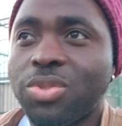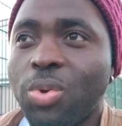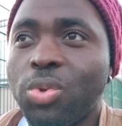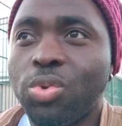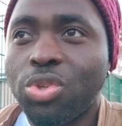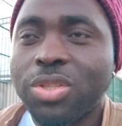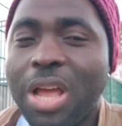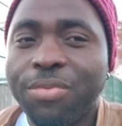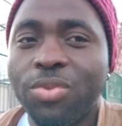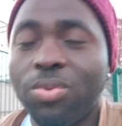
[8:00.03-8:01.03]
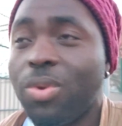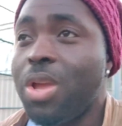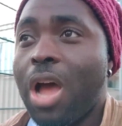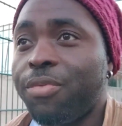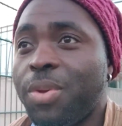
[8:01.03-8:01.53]
So you just have to
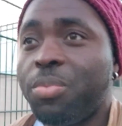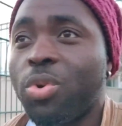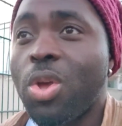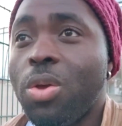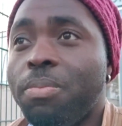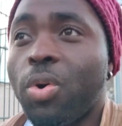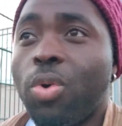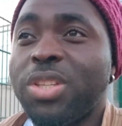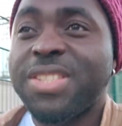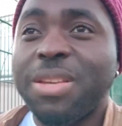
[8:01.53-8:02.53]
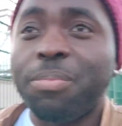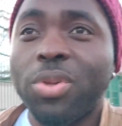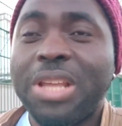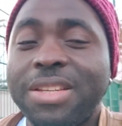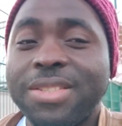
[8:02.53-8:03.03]
have the book. But what is
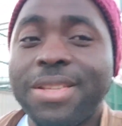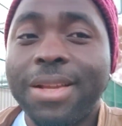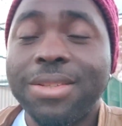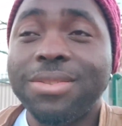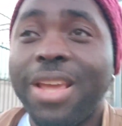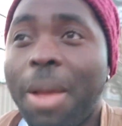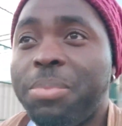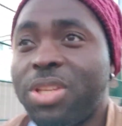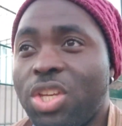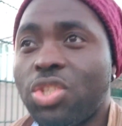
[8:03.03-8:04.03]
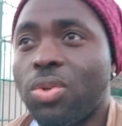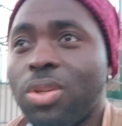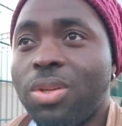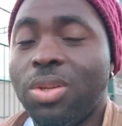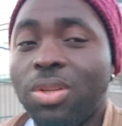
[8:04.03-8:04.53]
important is that the application
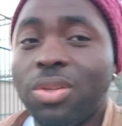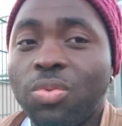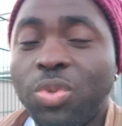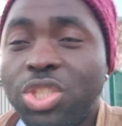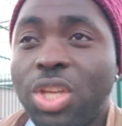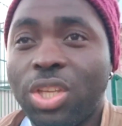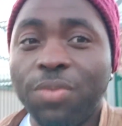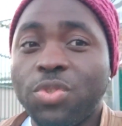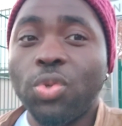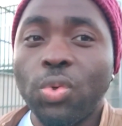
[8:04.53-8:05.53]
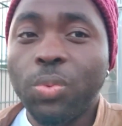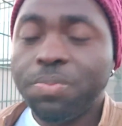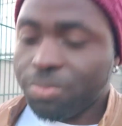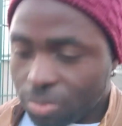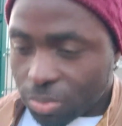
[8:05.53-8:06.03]
which they give to you,
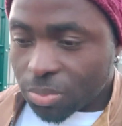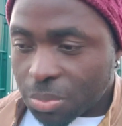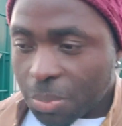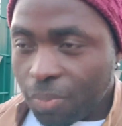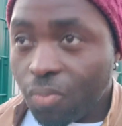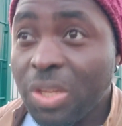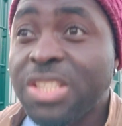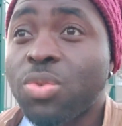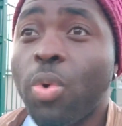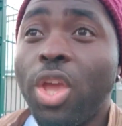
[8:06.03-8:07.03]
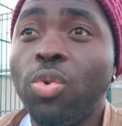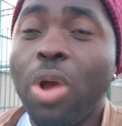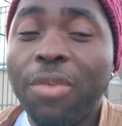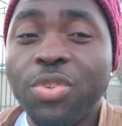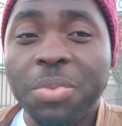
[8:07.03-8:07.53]
it's where you
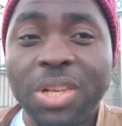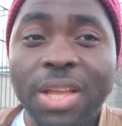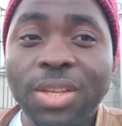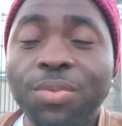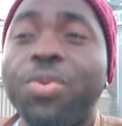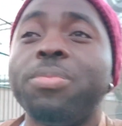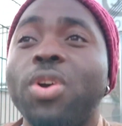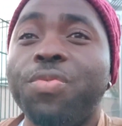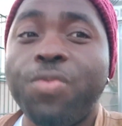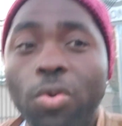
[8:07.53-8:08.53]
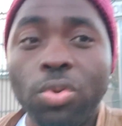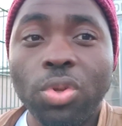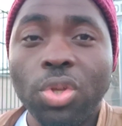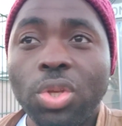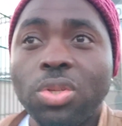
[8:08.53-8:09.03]
have to be learning from your phone.
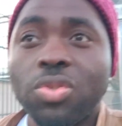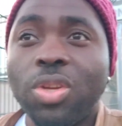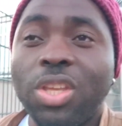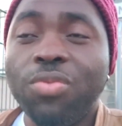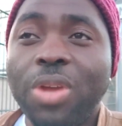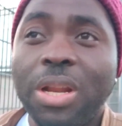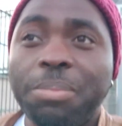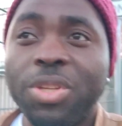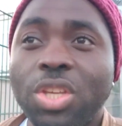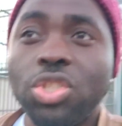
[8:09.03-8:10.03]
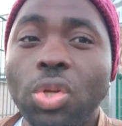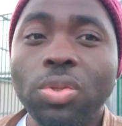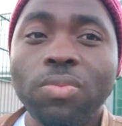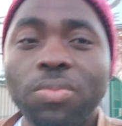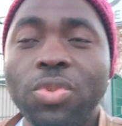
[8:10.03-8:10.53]
So they give you an
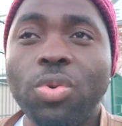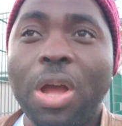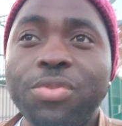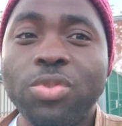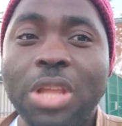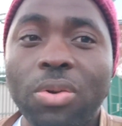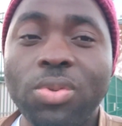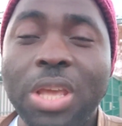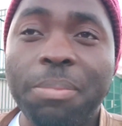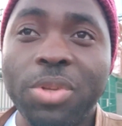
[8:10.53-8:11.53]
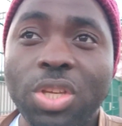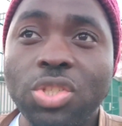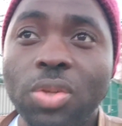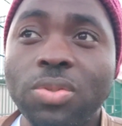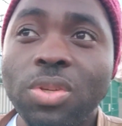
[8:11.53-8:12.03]
application. You have to download the
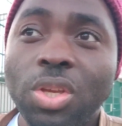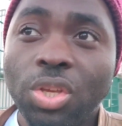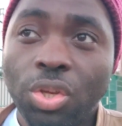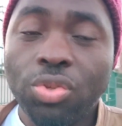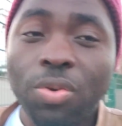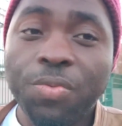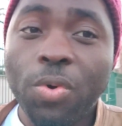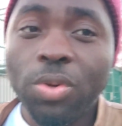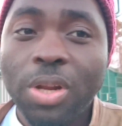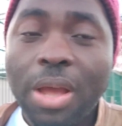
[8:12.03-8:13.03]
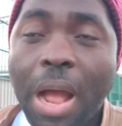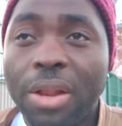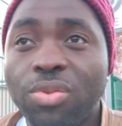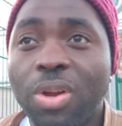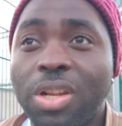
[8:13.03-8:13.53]
application in your phone,
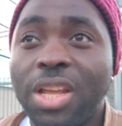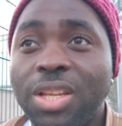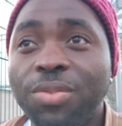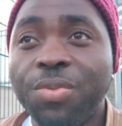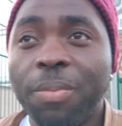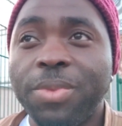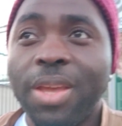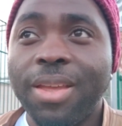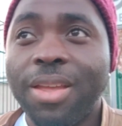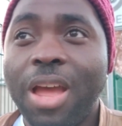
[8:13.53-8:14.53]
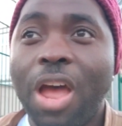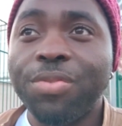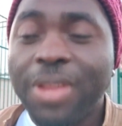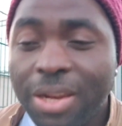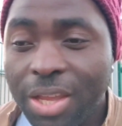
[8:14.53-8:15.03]
and you are learning from there.
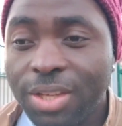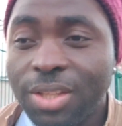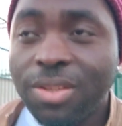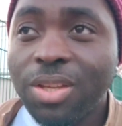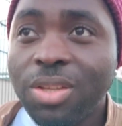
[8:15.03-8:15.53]
After learning,